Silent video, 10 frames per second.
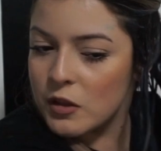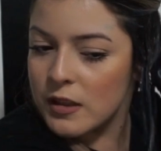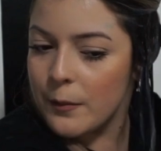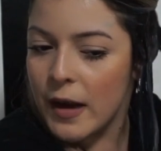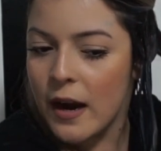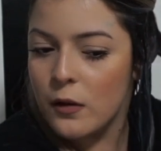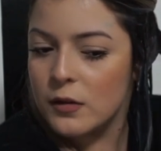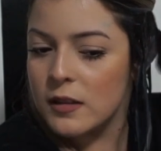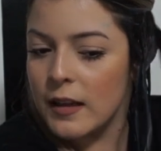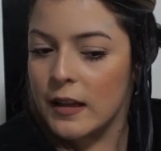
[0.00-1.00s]
just at my
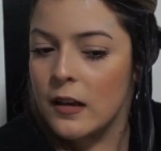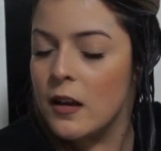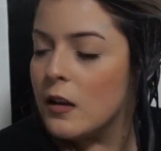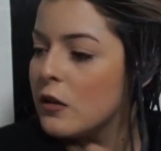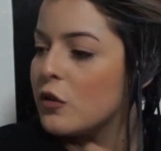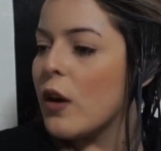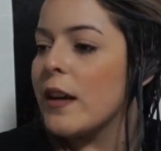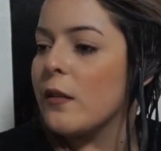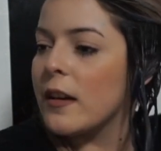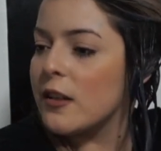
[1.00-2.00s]
house and like trying
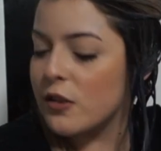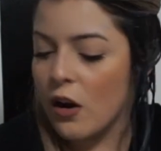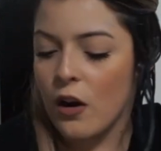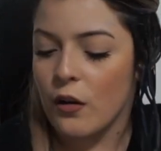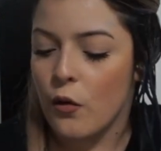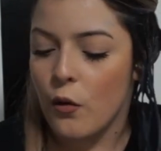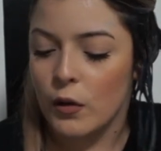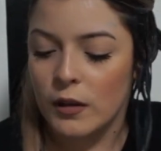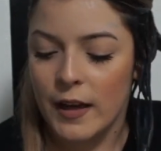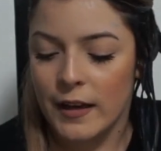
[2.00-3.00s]
to write a song
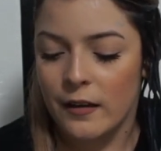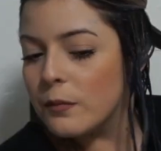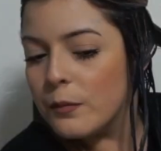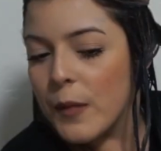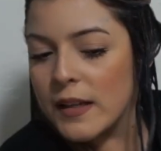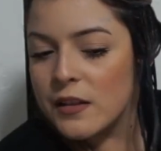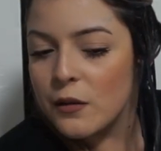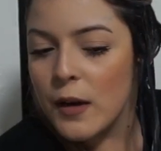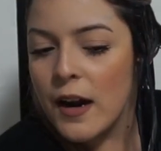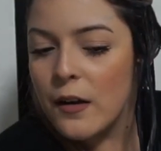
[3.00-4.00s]
or like messing
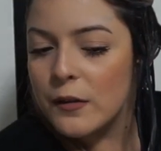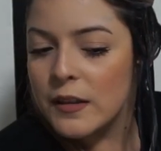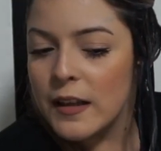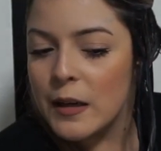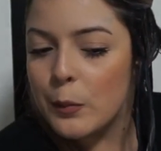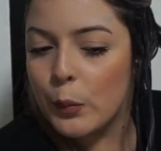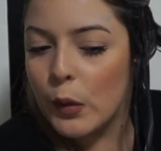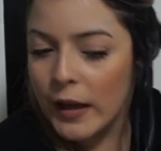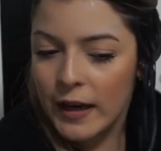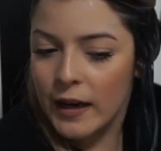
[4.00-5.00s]
around and like
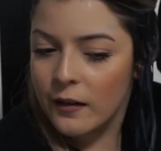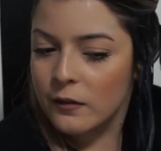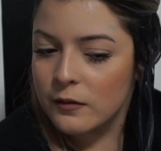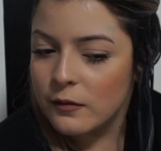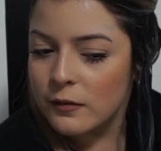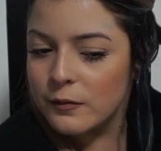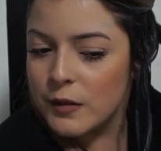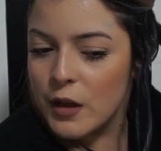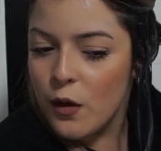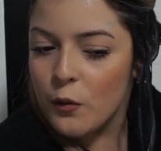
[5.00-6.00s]
playing,
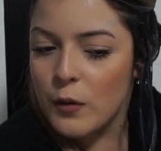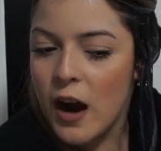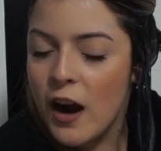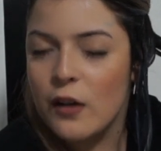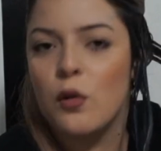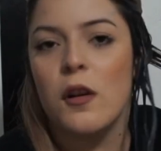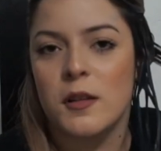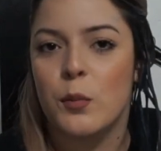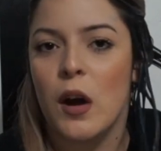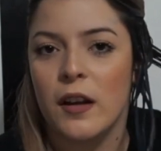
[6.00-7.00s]
you know, hot cross
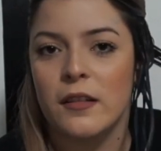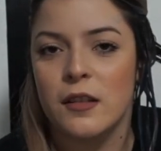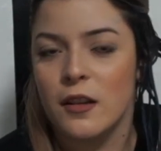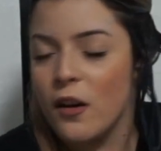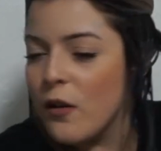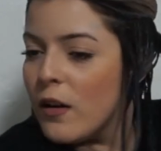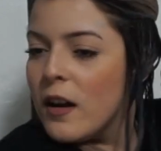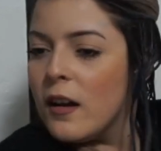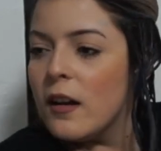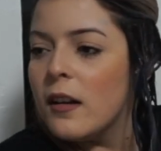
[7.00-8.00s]
buns, you know?
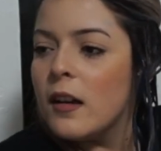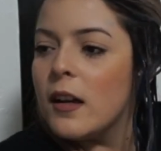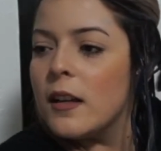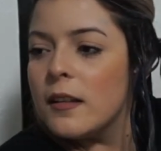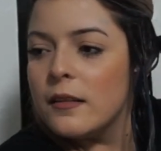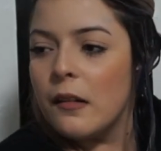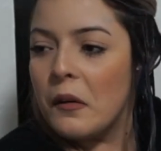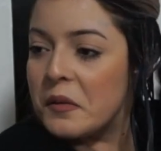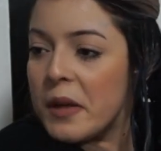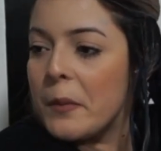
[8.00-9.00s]

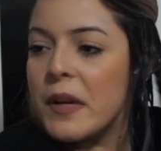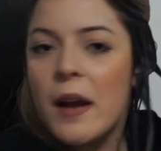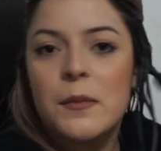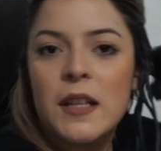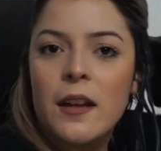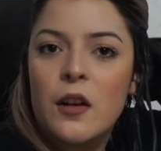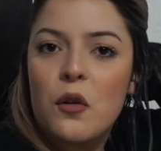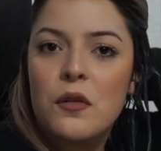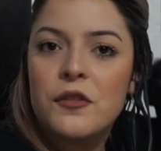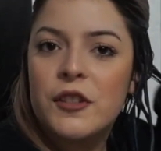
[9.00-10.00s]
Sometimes that note
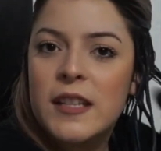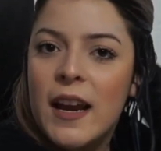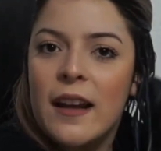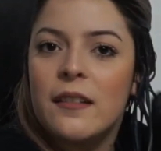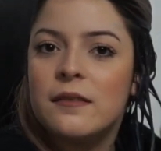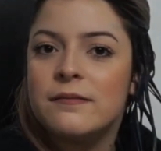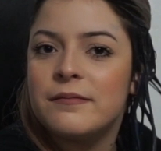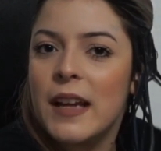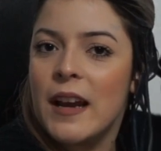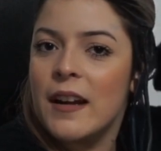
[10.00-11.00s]
will just hit
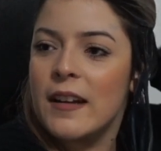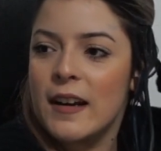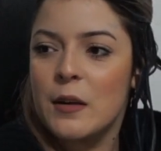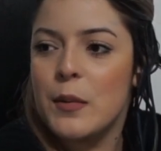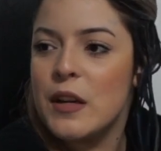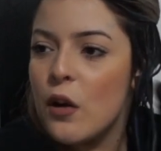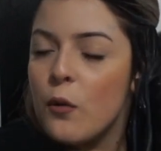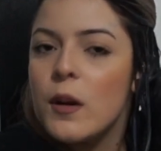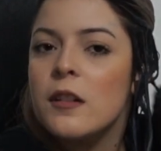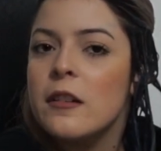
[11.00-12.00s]
and I could be
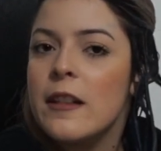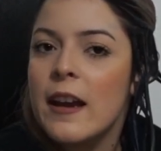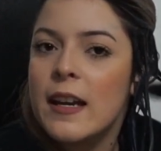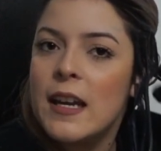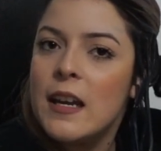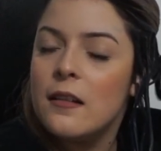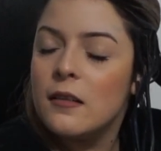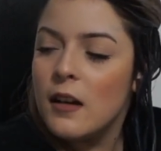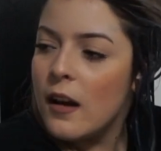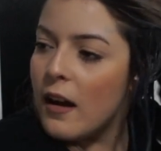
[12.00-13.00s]
nowhere near that key.
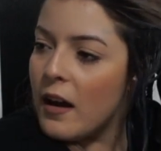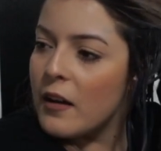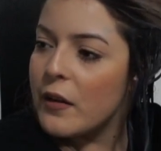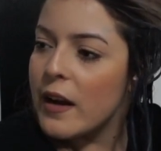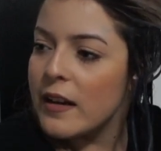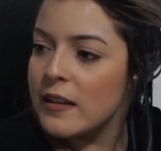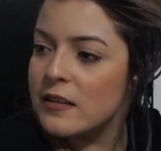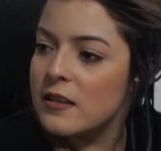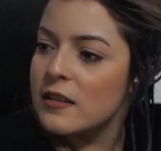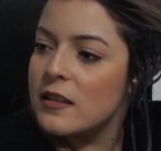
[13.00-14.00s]
I've had
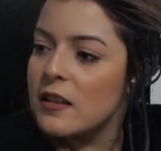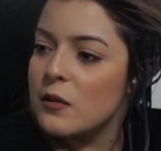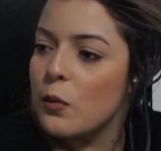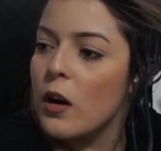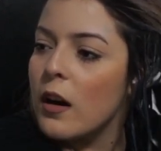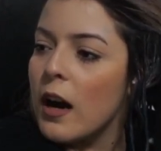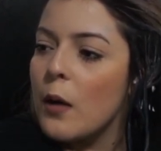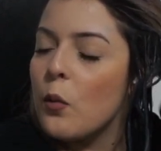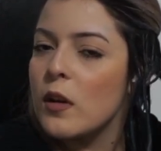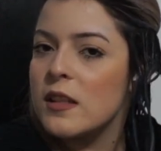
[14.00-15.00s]
instances where I
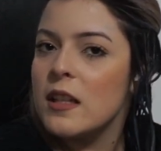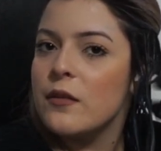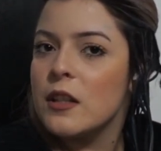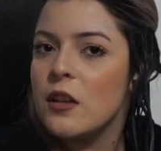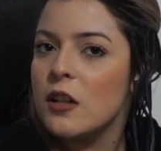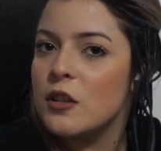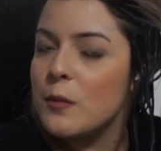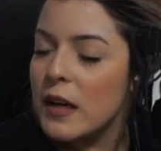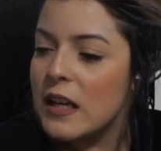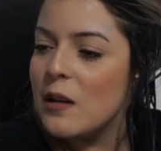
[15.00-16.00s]
wasn't even touching
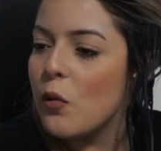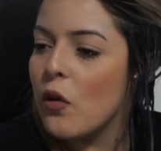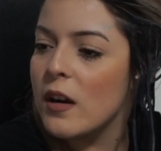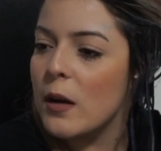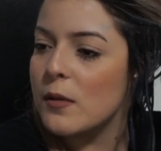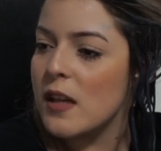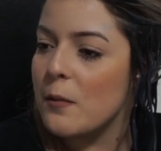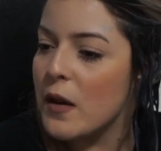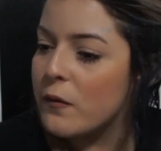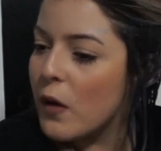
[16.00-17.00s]
my keyboard. I was on
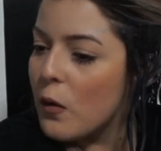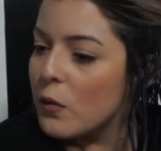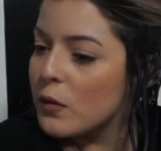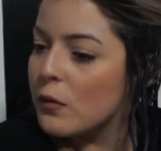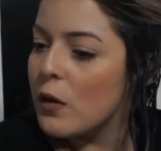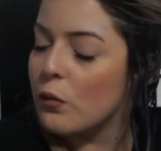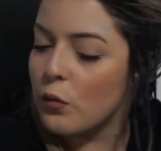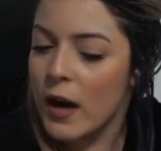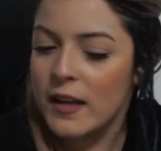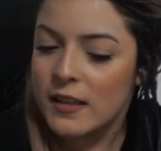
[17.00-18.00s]
my phone
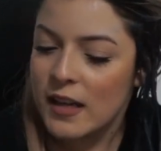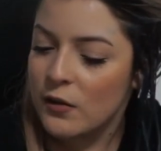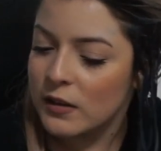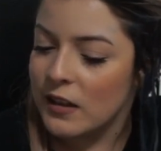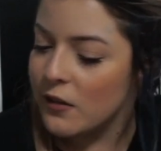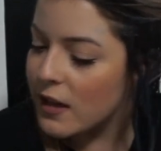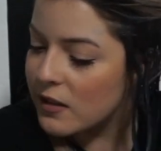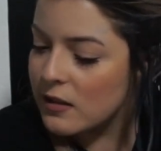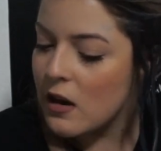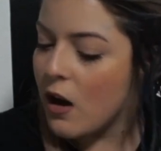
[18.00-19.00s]
writing down
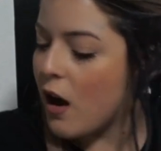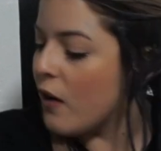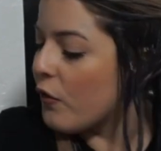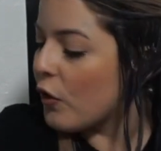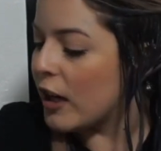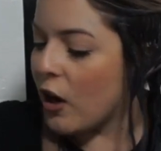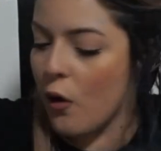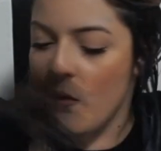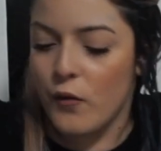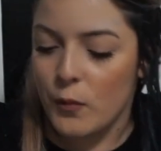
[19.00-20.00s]
lyrics, hovering
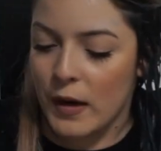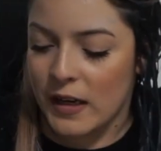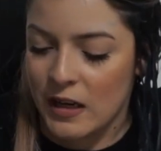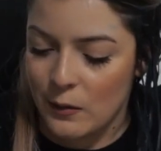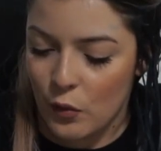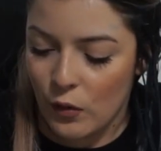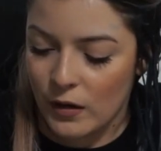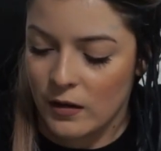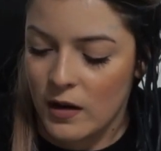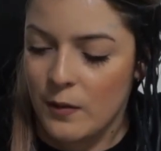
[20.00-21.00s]
over my
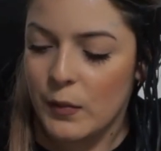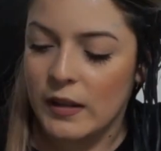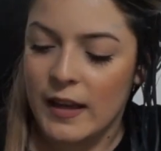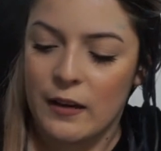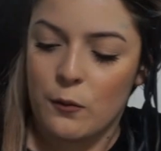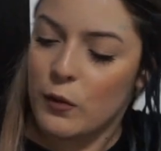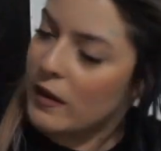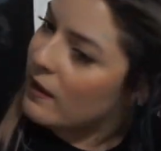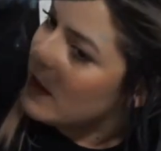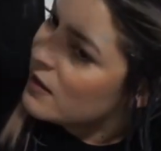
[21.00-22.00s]
keyboard but like
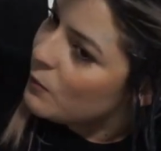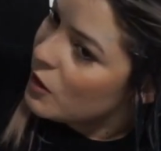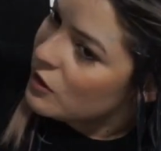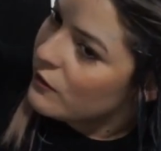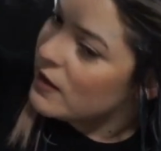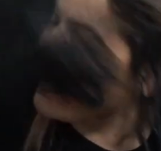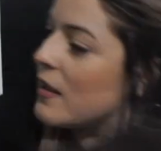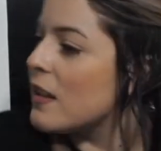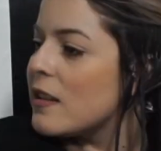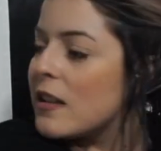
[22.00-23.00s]
with this much of a
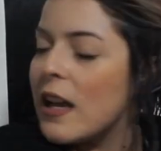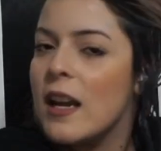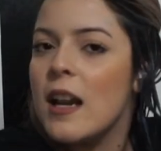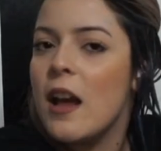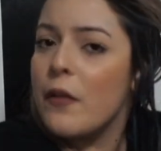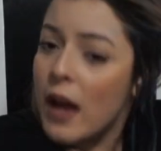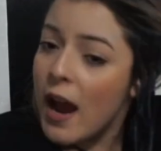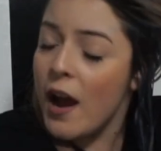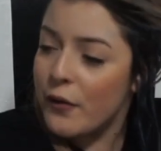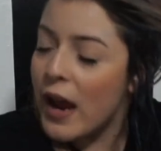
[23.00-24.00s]
distance and
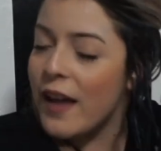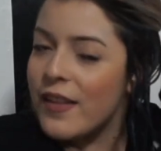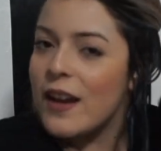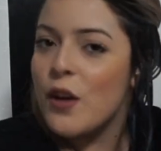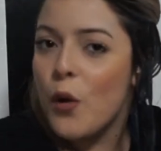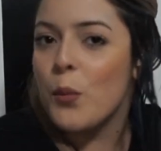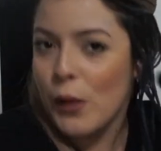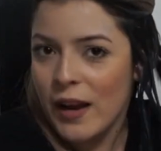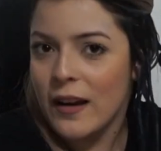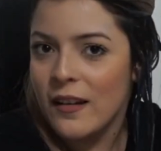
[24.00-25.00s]
have had that note
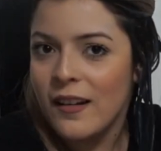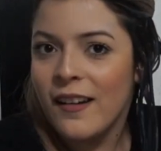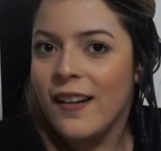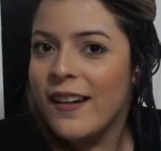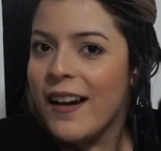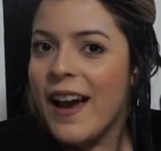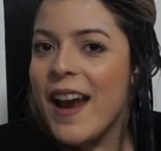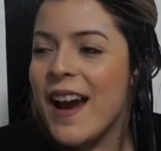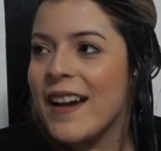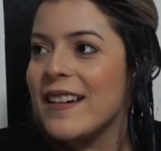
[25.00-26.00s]
play.
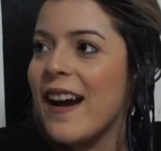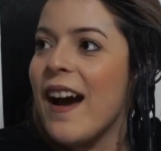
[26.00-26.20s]
And